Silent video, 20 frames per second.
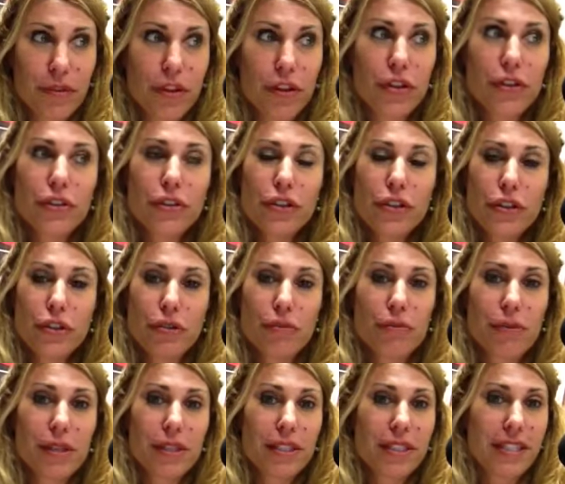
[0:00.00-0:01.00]
YouTube,
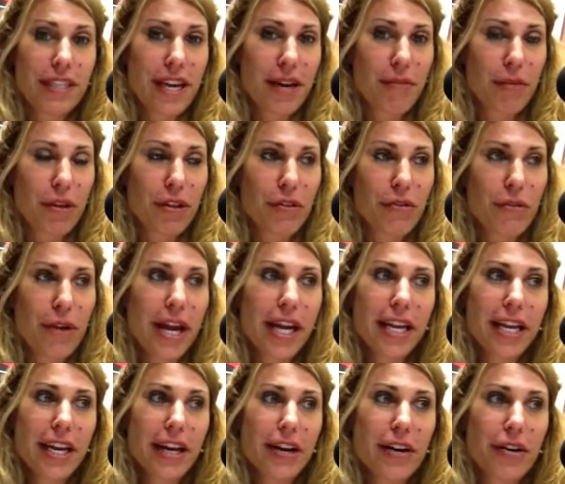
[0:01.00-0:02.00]
Deb on the
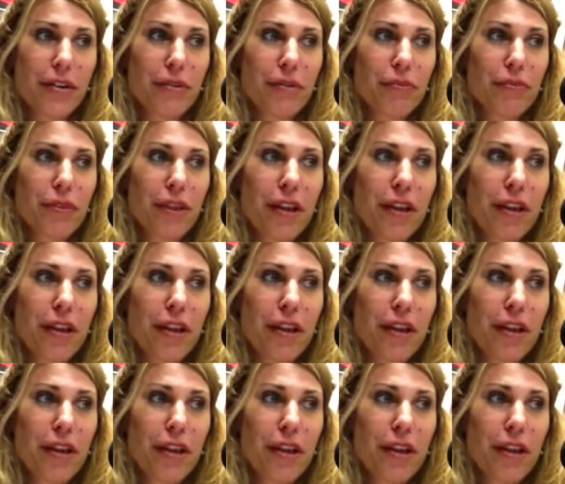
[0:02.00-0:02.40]
Radio.